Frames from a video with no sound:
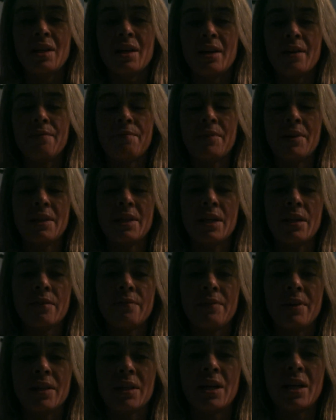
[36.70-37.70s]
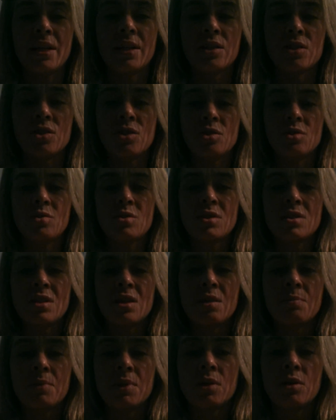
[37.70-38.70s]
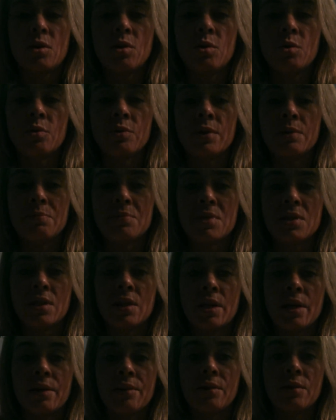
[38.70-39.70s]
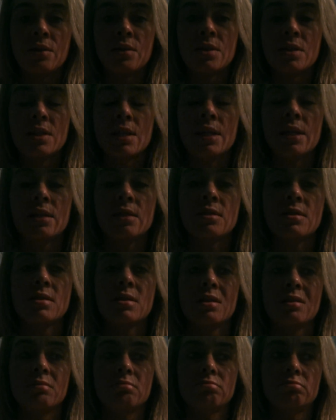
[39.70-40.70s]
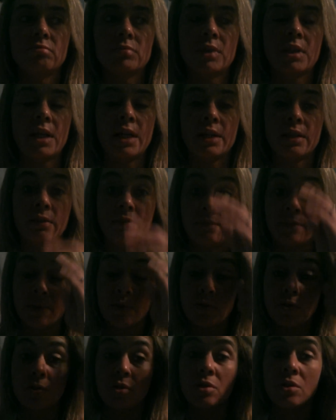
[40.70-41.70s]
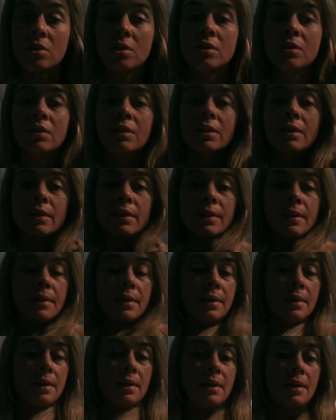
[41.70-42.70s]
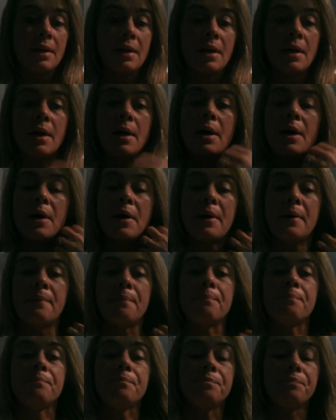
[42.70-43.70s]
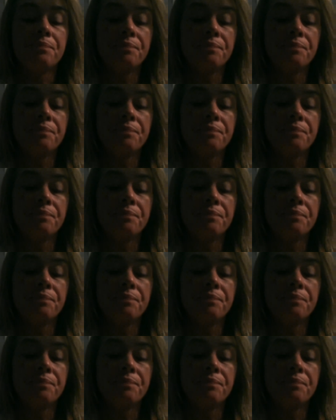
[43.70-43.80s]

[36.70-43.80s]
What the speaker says: I find out if I kind of do some and hold them together and things, it kind of feels good. I'm